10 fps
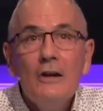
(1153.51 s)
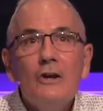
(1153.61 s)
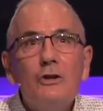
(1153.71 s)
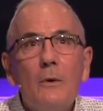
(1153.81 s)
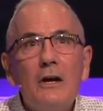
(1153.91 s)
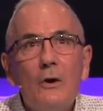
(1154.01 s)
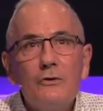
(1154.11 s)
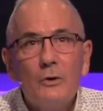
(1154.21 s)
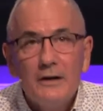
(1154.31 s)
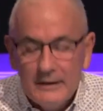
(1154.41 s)
So he
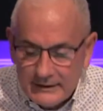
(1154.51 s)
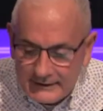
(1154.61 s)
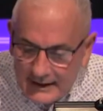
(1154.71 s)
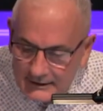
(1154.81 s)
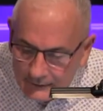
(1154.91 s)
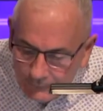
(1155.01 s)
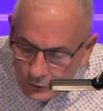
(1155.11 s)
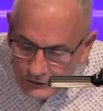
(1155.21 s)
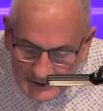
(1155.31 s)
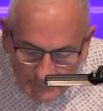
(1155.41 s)
goes on and he says in
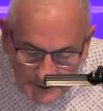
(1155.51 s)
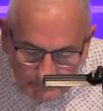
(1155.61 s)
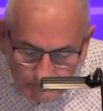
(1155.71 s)
verse 7